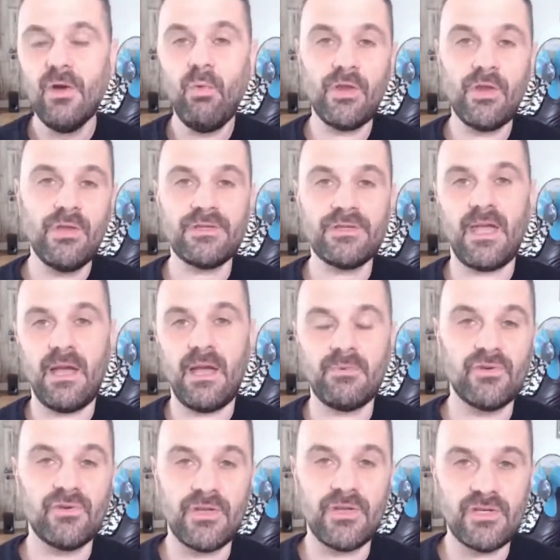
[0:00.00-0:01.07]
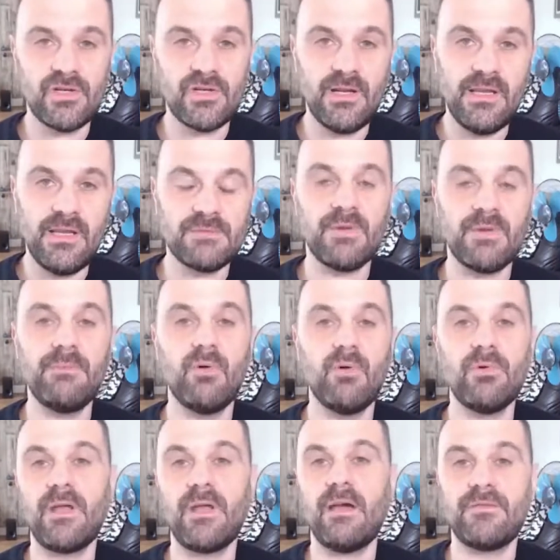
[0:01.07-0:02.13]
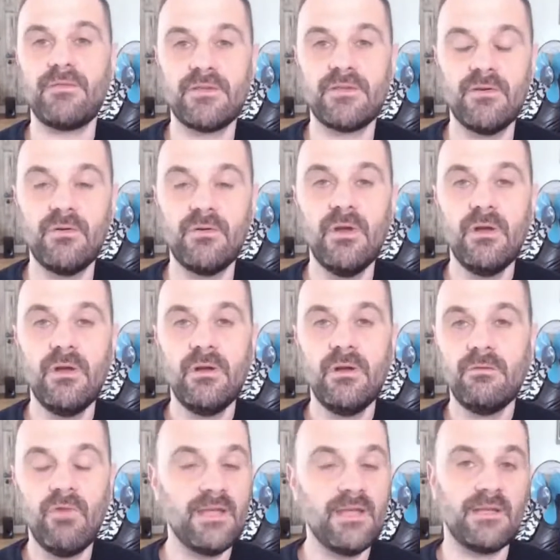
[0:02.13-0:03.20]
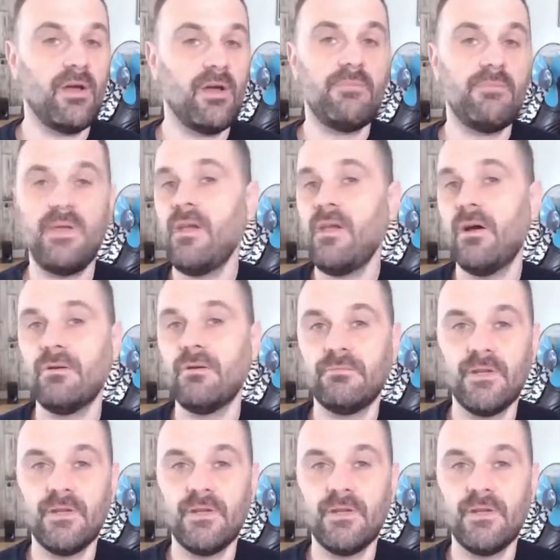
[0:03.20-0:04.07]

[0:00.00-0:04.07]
What used to happen traditionally is people would have to raise an IPO.